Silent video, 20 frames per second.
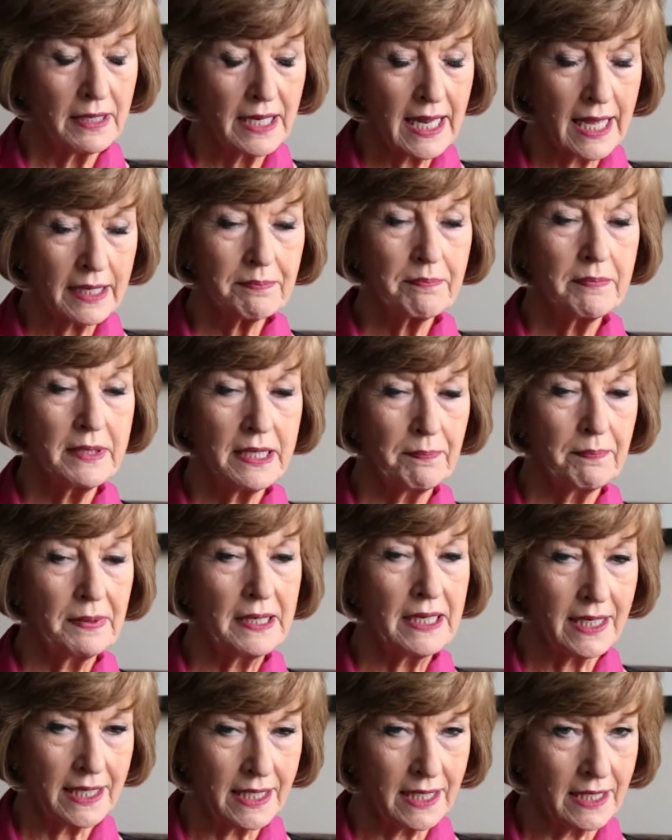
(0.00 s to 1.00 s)
let me
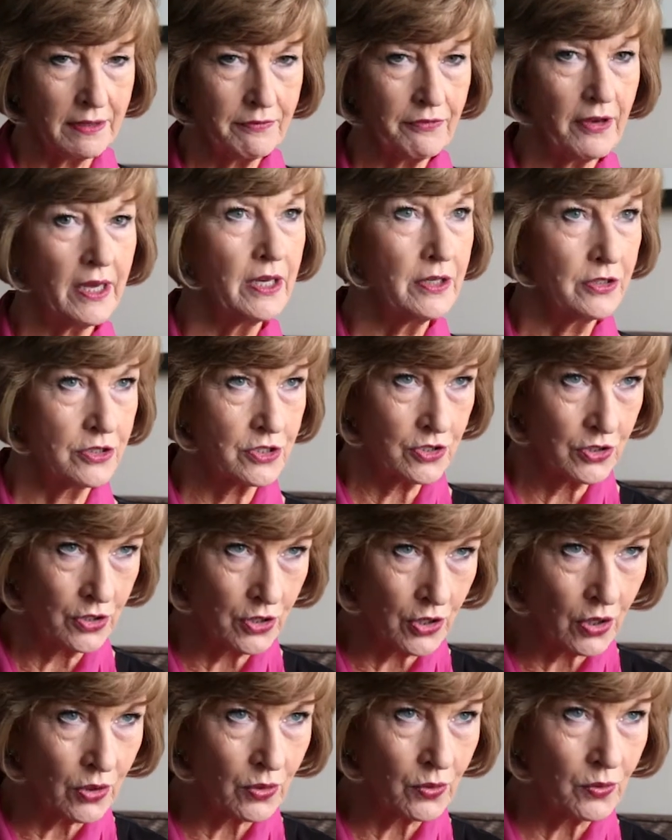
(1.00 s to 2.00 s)
believe and
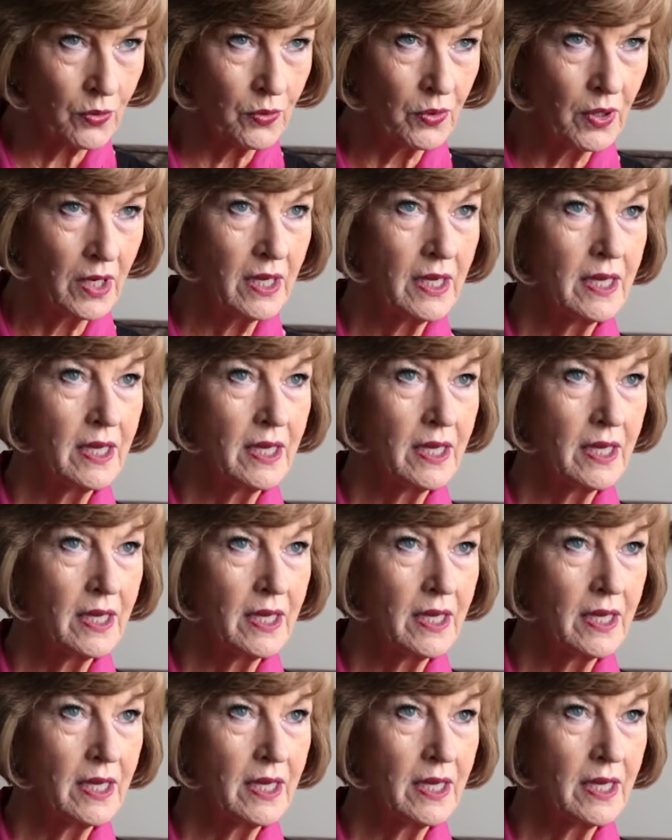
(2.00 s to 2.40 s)
know